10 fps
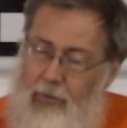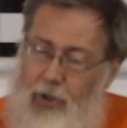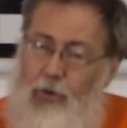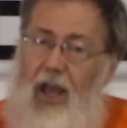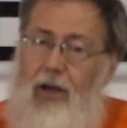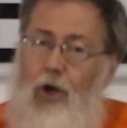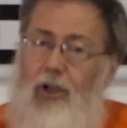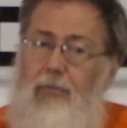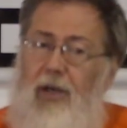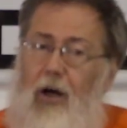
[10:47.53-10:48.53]
you
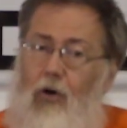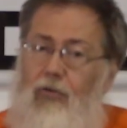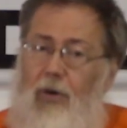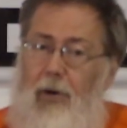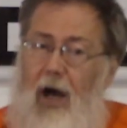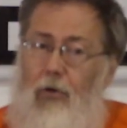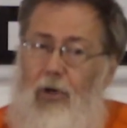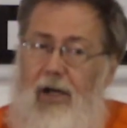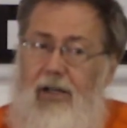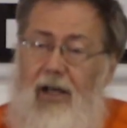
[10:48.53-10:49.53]
cannot be
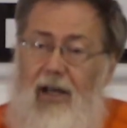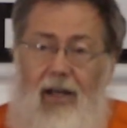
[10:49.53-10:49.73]
overpowered,